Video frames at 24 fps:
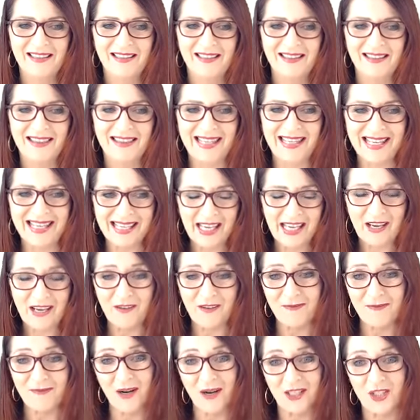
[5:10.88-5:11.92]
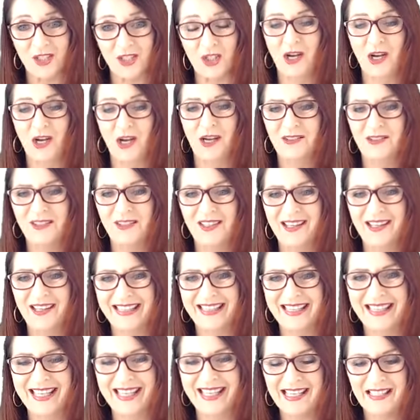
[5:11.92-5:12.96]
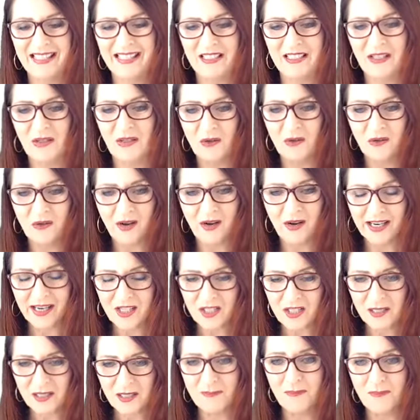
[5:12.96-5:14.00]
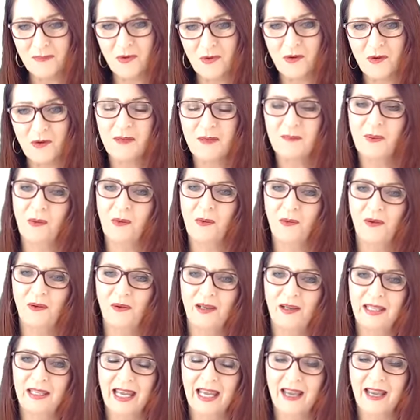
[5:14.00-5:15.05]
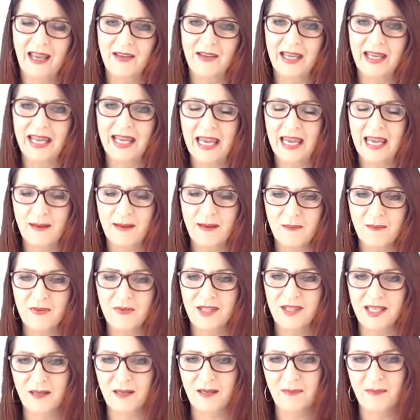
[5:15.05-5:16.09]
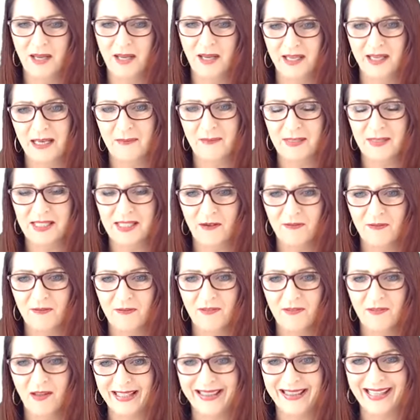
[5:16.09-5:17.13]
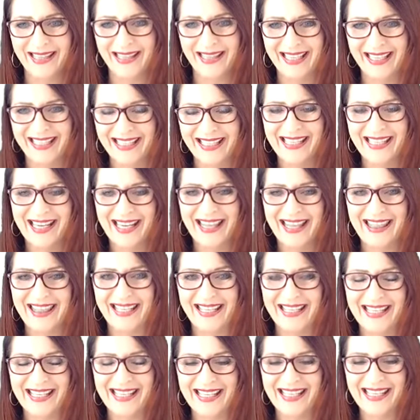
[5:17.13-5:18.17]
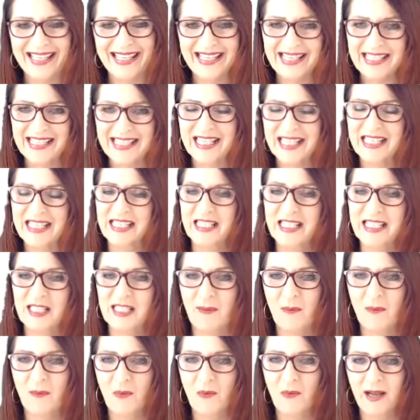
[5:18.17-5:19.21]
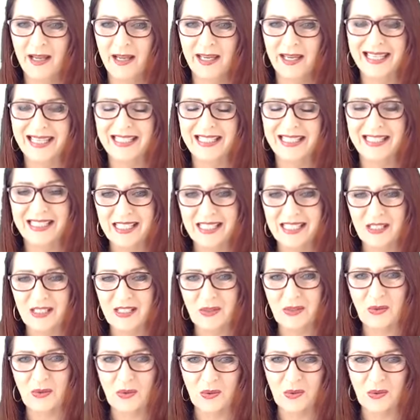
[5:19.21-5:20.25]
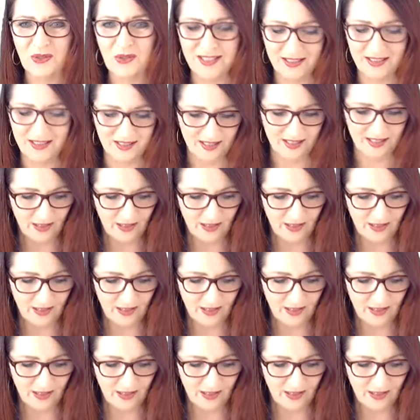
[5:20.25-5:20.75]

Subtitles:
thinking of my child like that, or actually more importantly, having him think about himself like that, that he is in some way disordered,